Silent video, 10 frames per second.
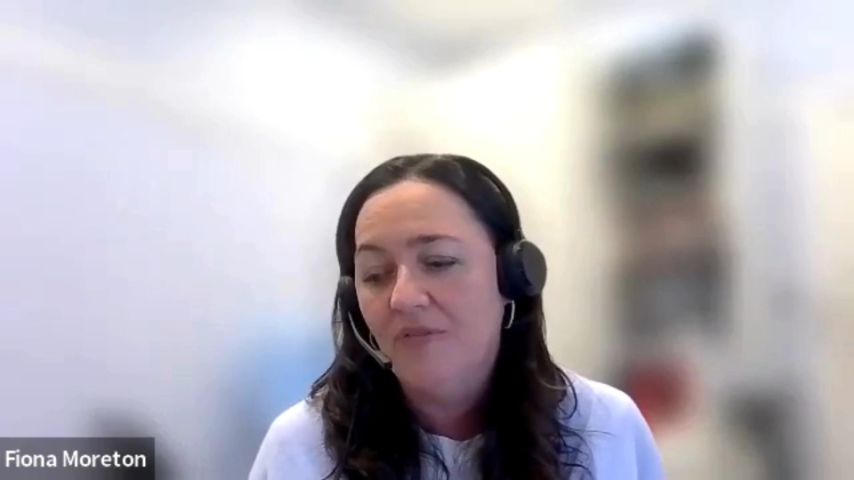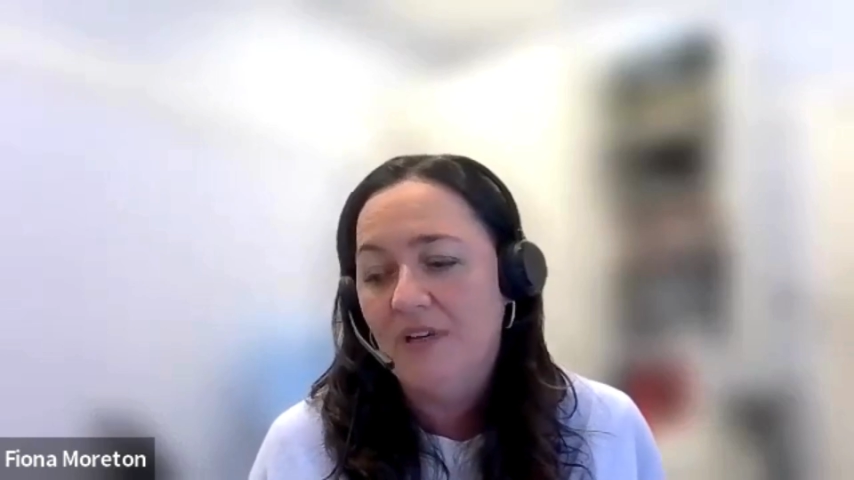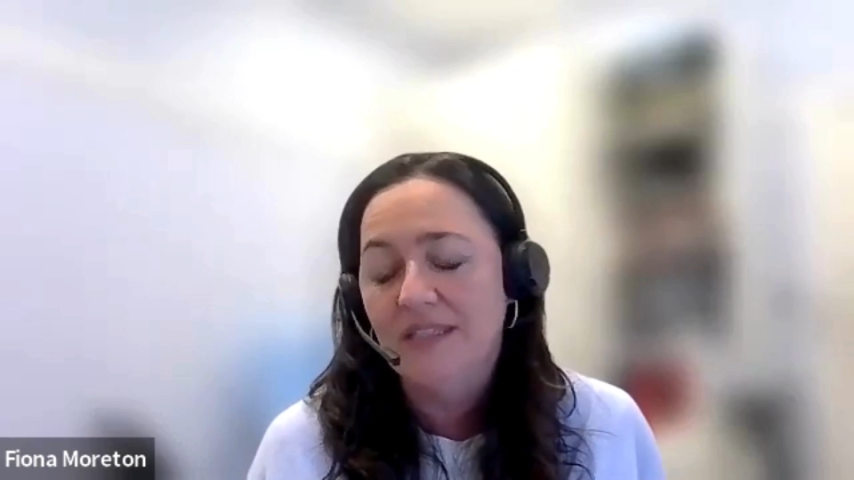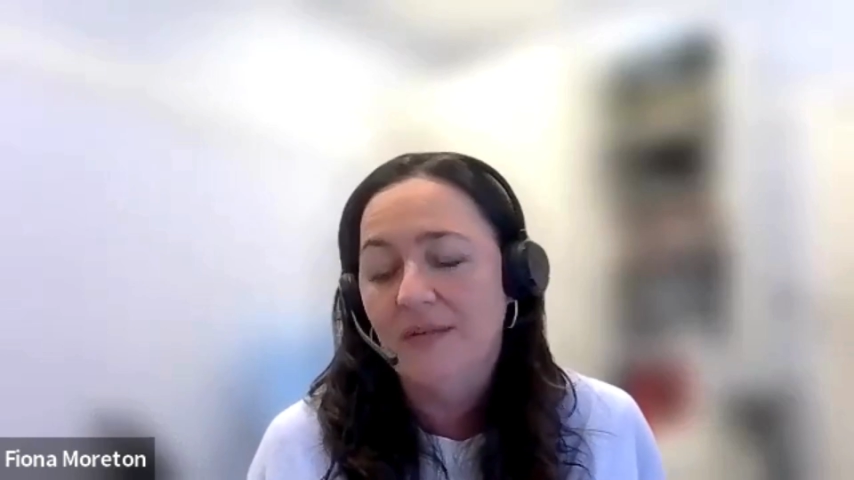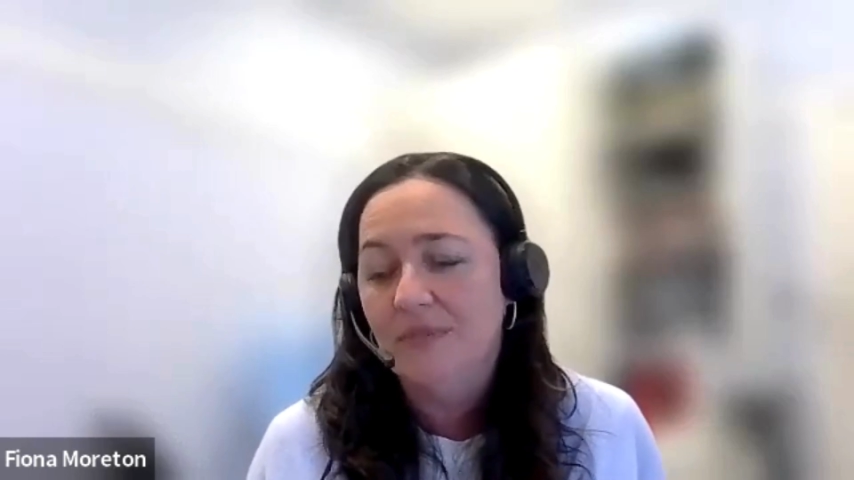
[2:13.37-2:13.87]

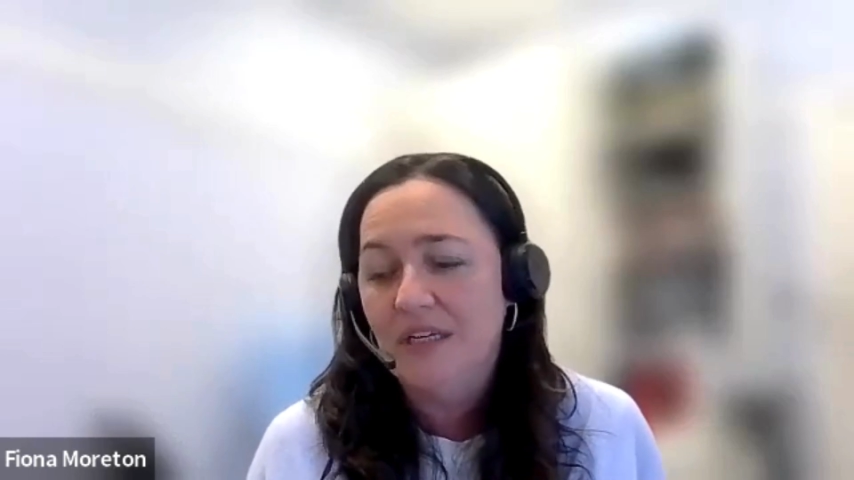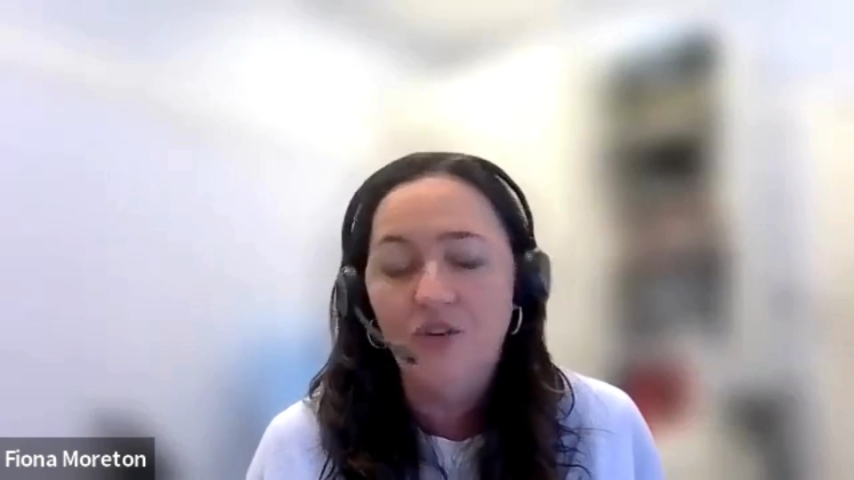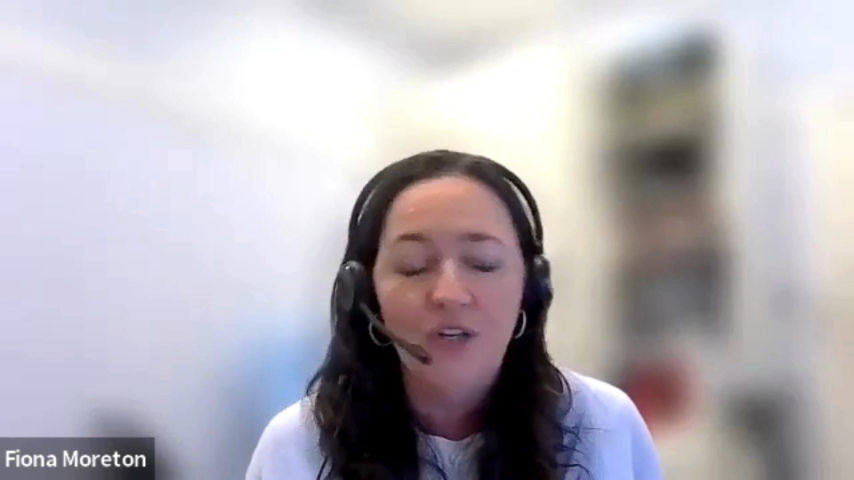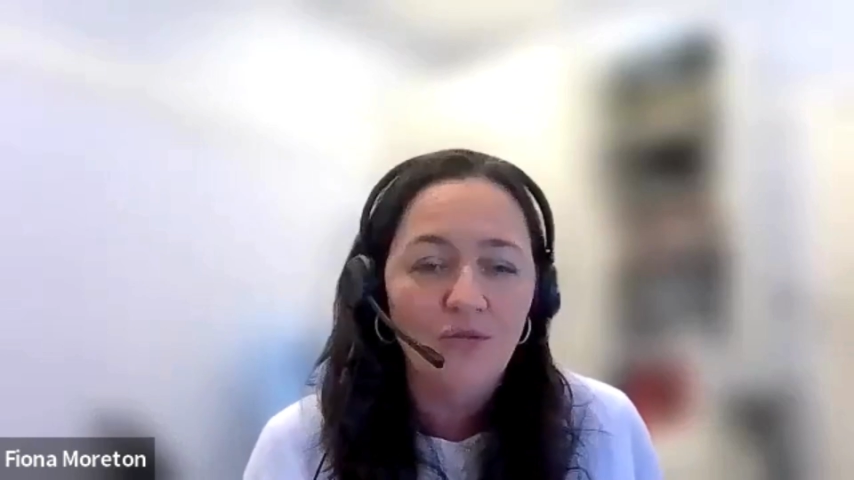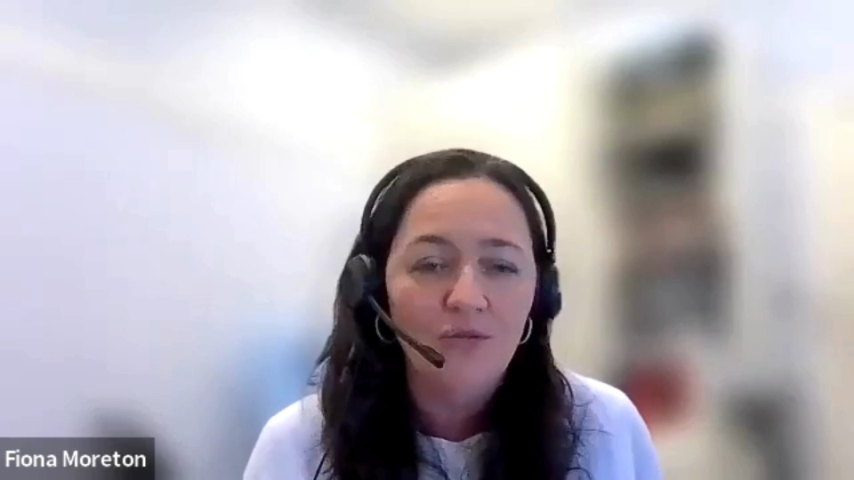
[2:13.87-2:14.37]
had somebody
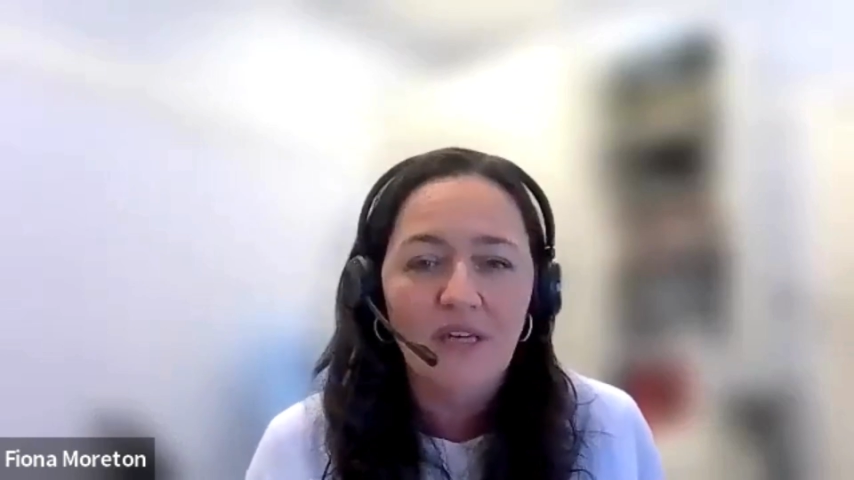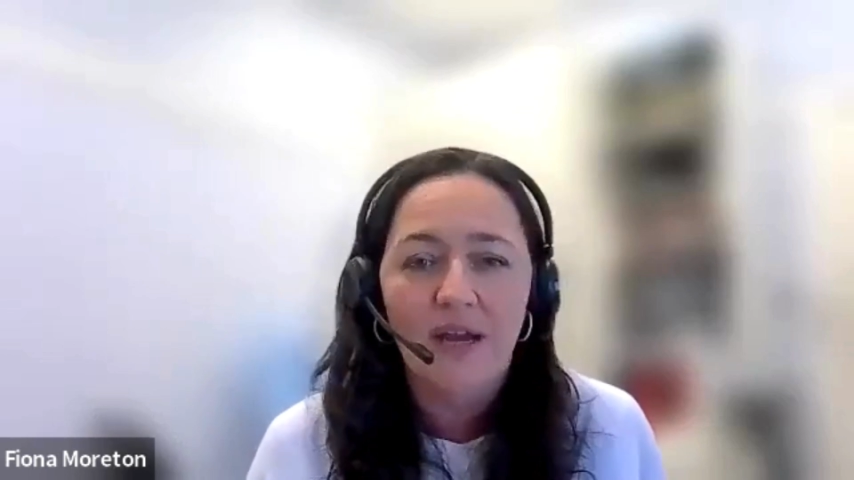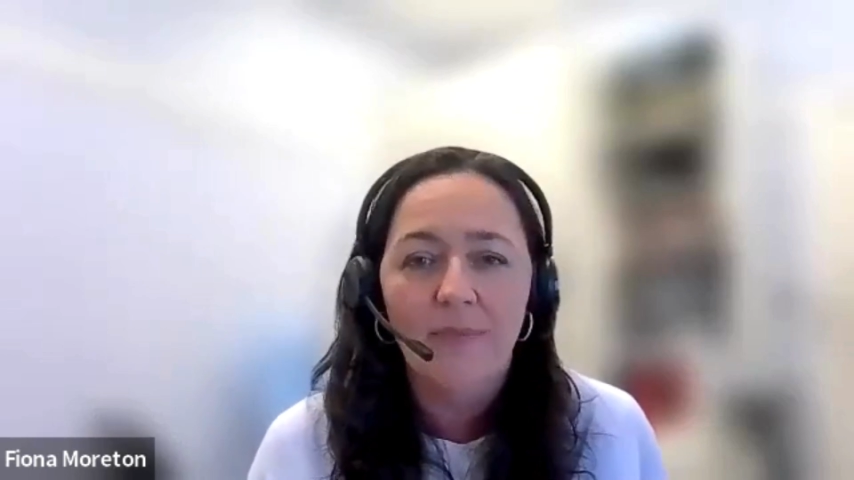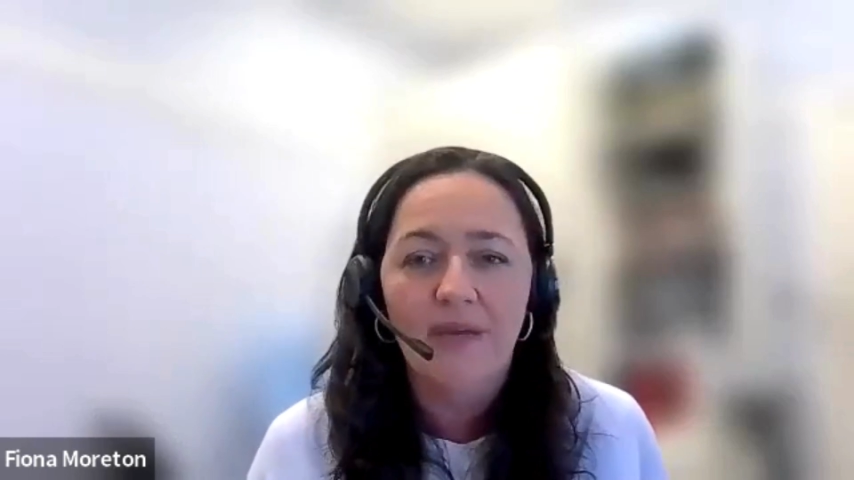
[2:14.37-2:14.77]
look at your site,